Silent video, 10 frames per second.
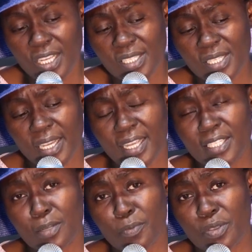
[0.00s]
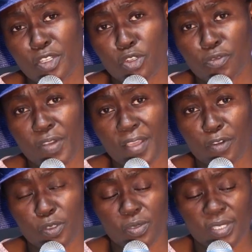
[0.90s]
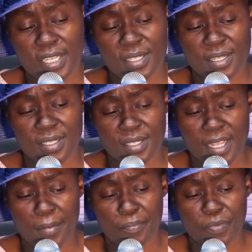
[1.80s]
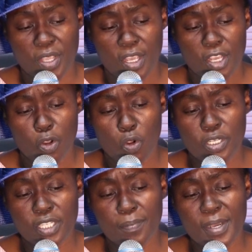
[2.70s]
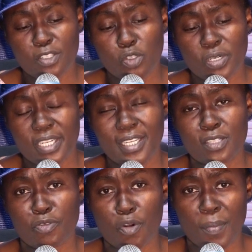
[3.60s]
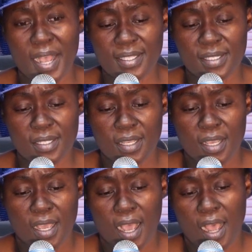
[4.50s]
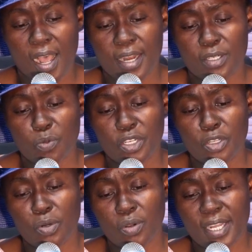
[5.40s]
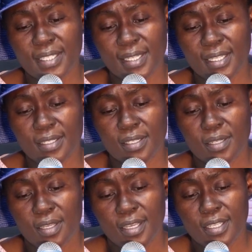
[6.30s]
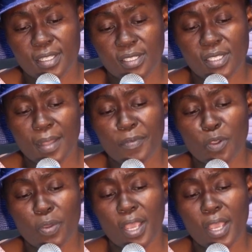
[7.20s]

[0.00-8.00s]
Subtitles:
2 Timothy 2:5 also says the same. God demands holiness from us. And when you look at it, it is something we